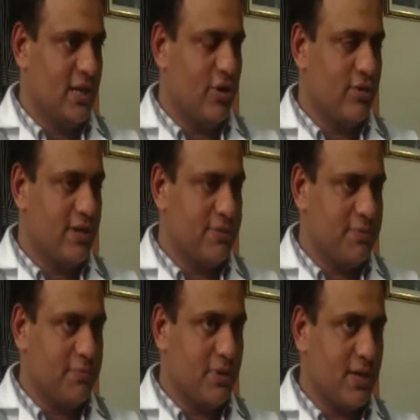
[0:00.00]

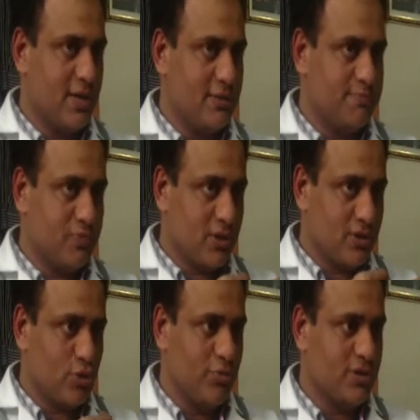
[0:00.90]
Nowadays people are
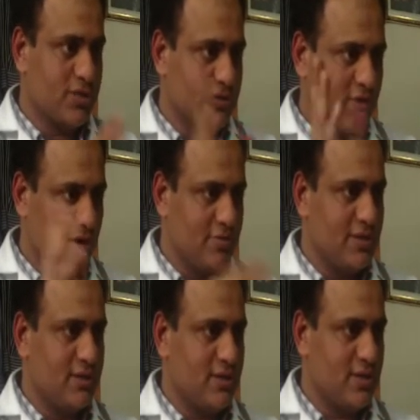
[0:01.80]
too much
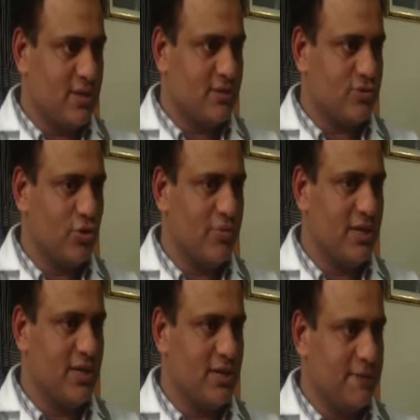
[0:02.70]
involved in so
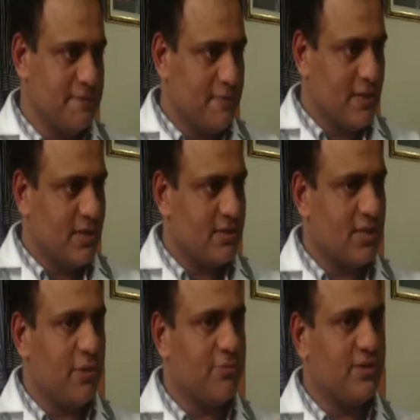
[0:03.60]
many
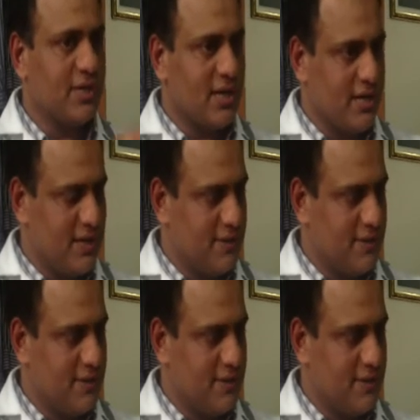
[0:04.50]
tamasic